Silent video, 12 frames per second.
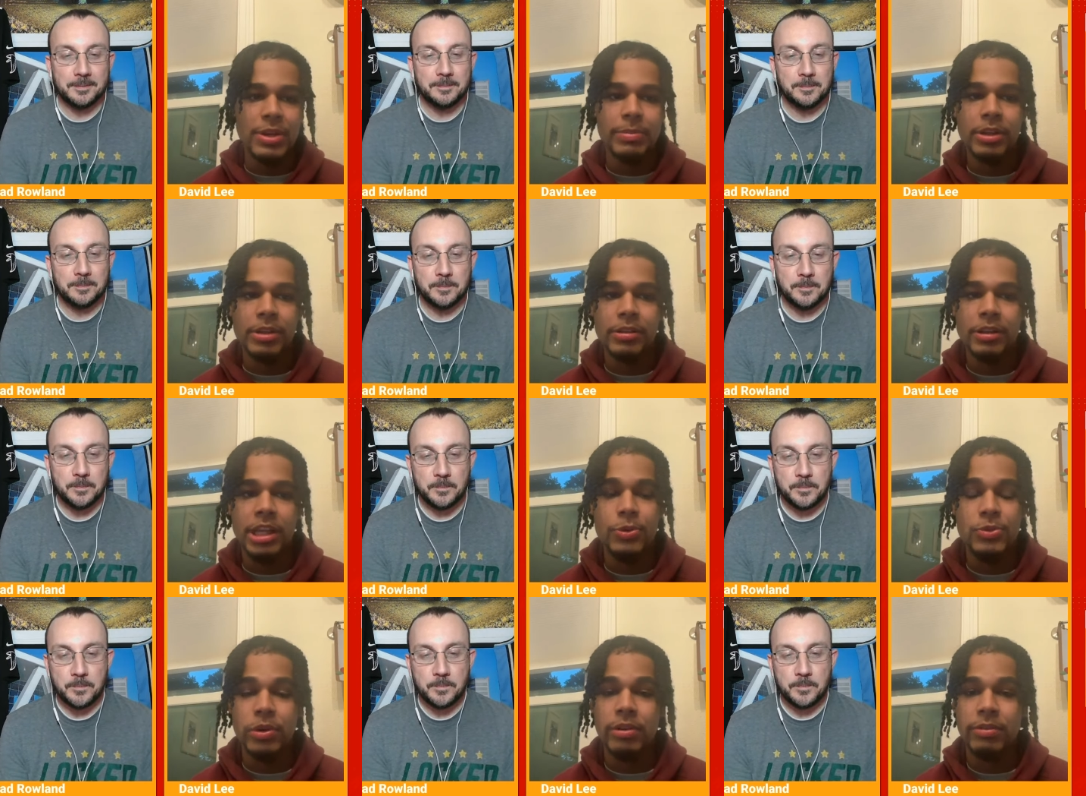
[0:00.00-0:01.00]
Speaker 1: I mean, he
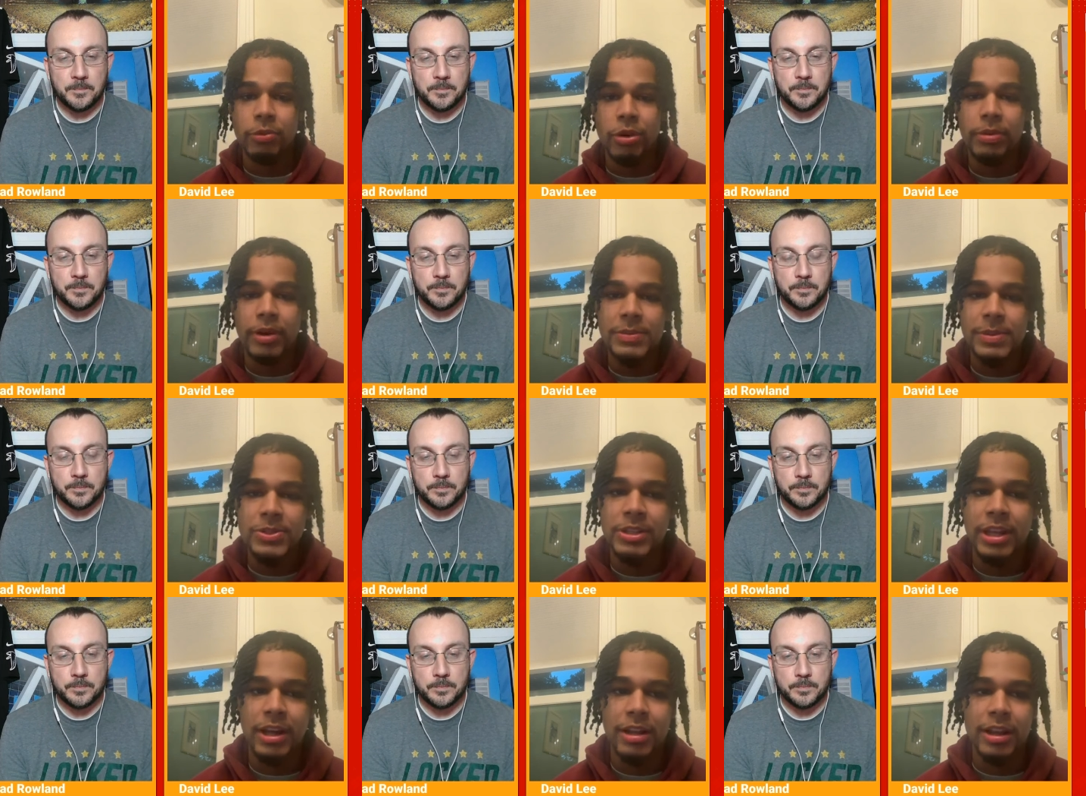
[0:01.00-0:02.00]
was one of four prospects in
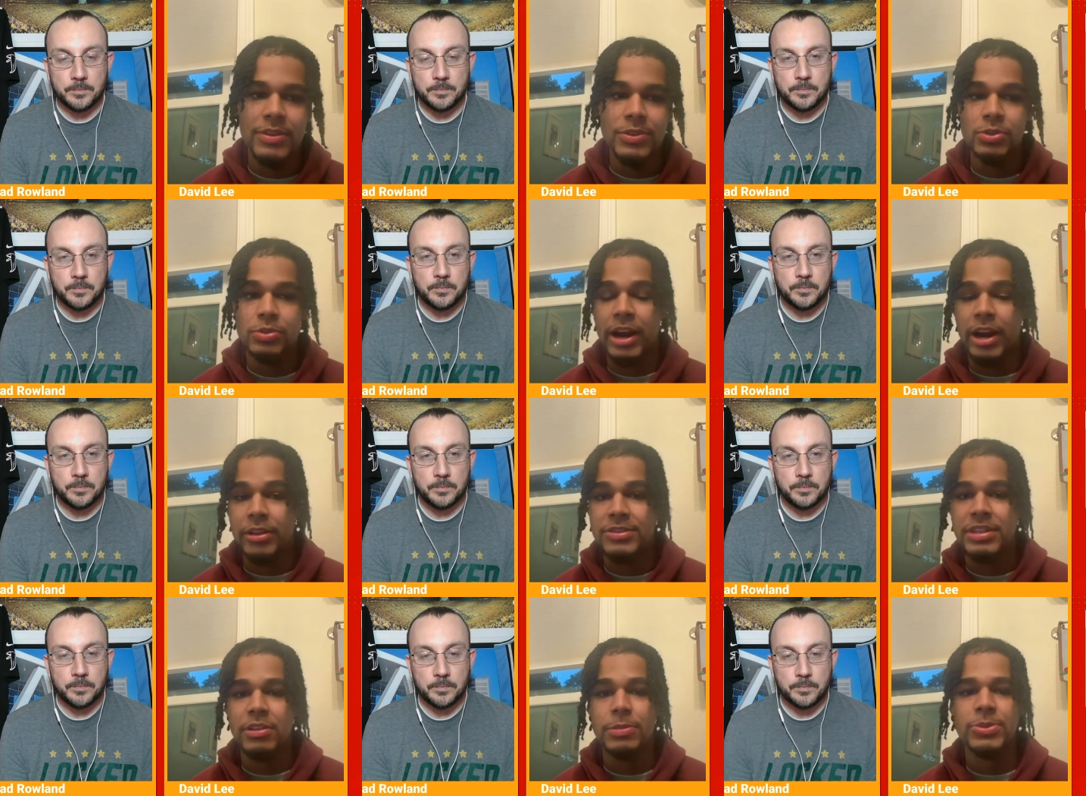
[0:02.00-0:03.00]
that class to shoot higher than
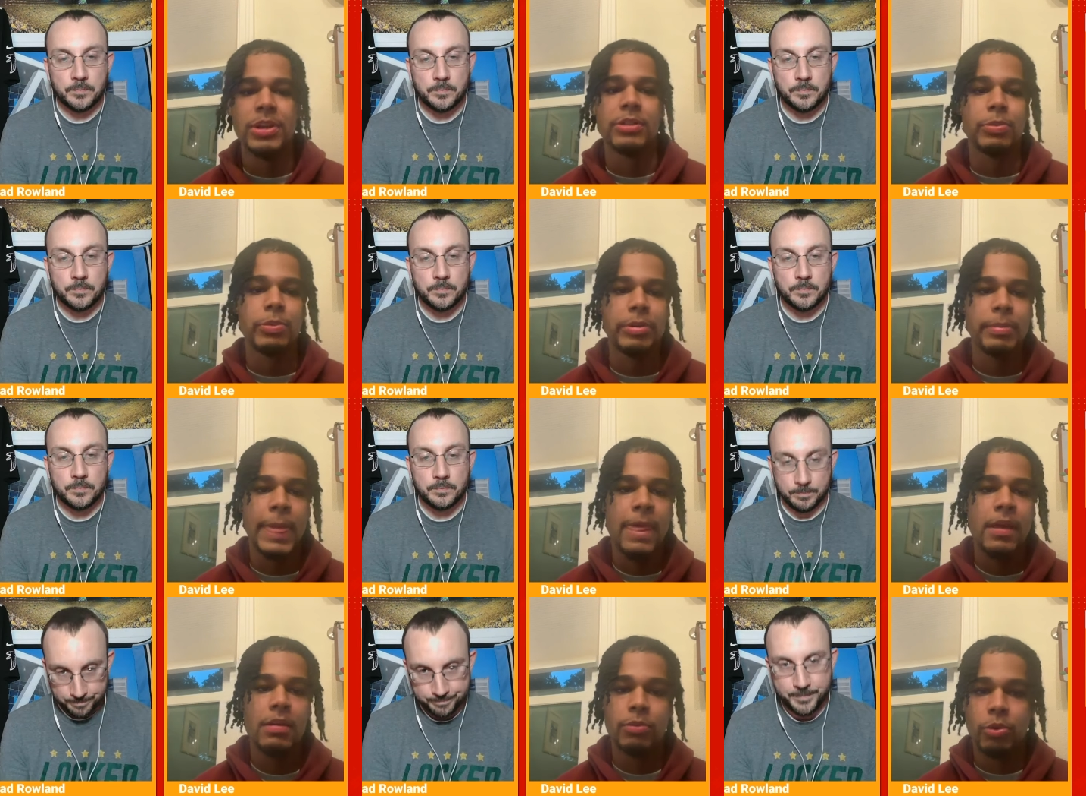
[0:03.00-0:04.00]
70% at the rim,
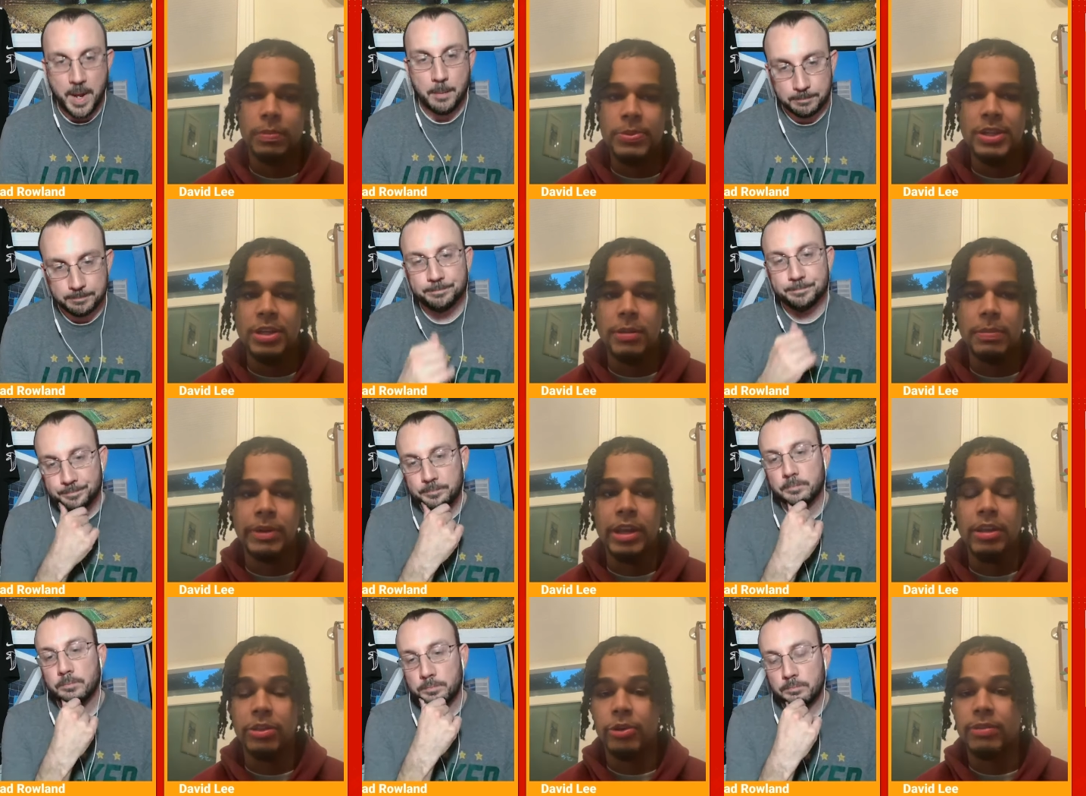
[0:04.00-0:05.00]
40% yep. in the
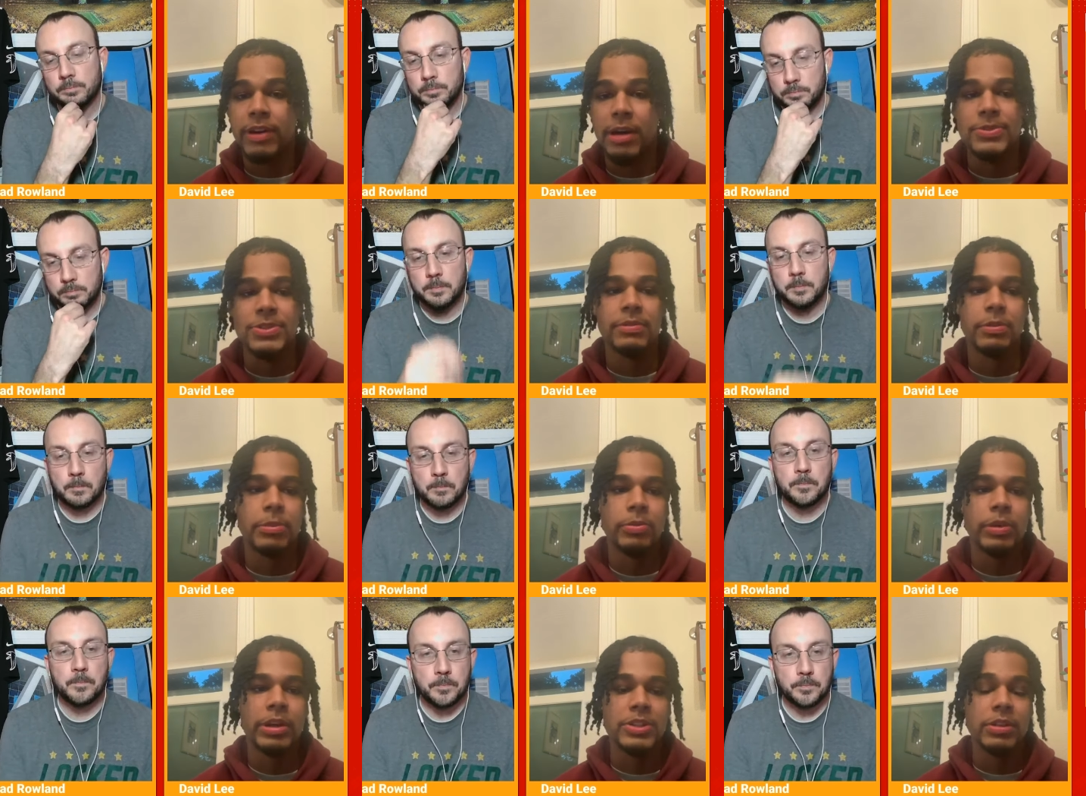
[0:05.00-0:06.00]
paint, 35% from mid
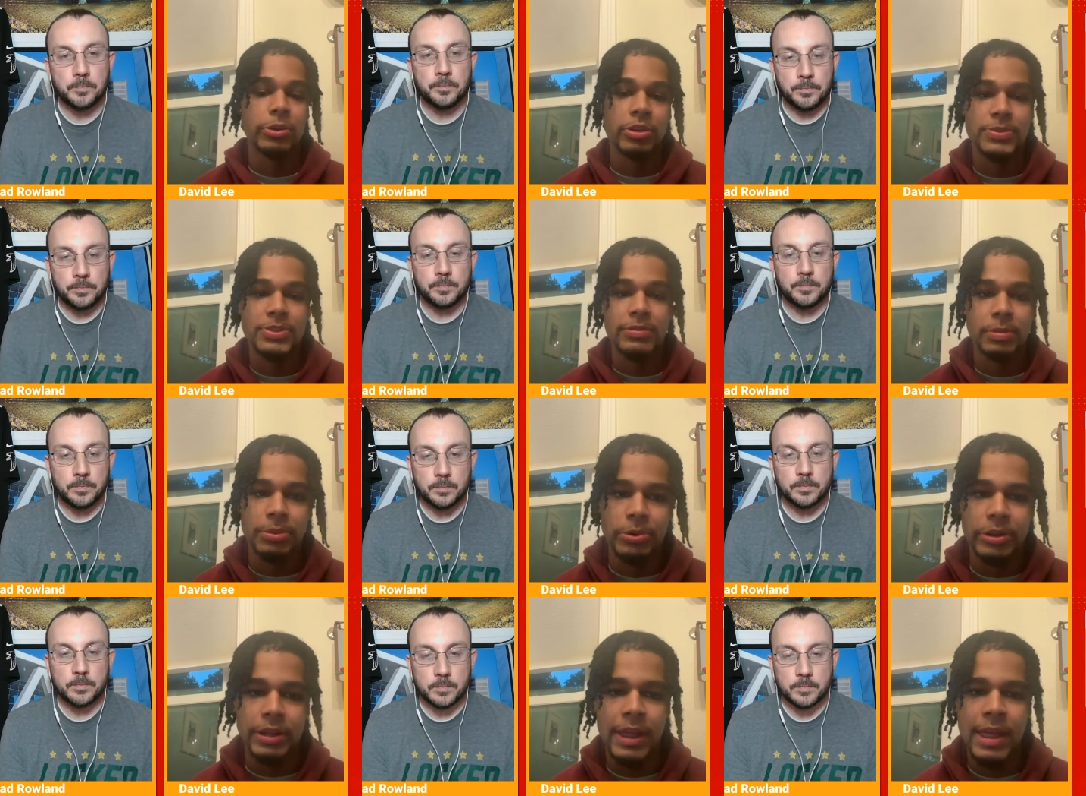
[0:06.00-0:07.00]
range, and 30% from
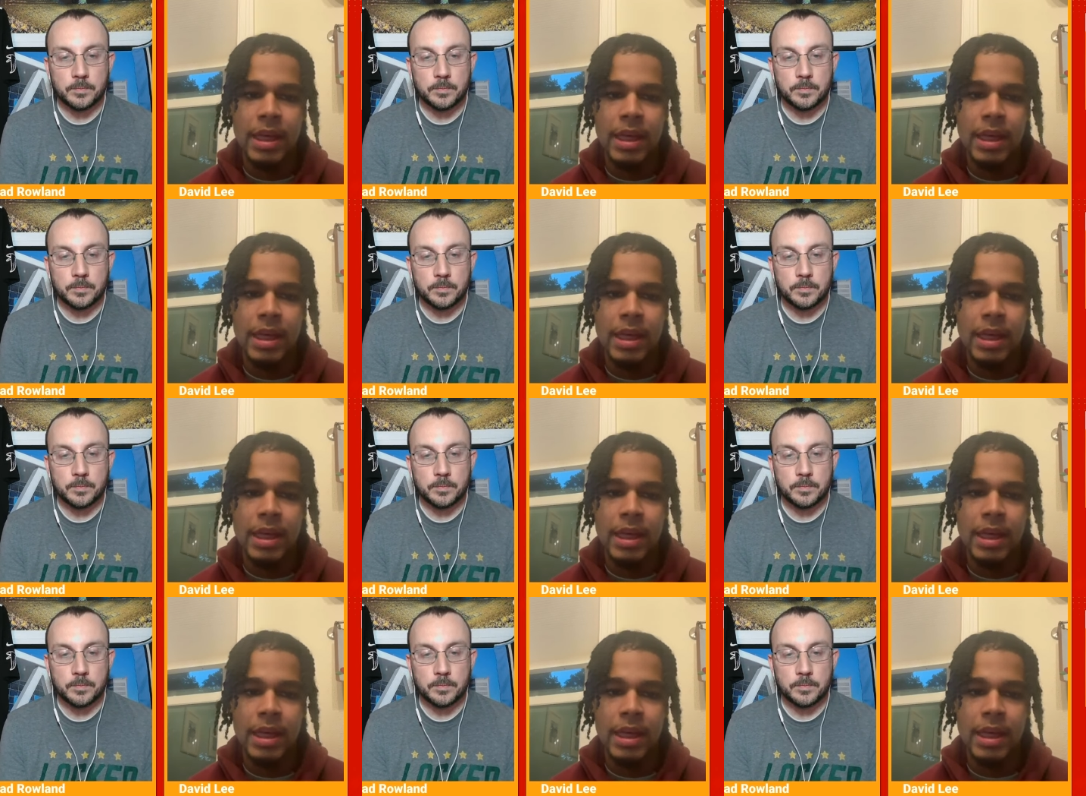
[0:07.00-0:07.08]
three.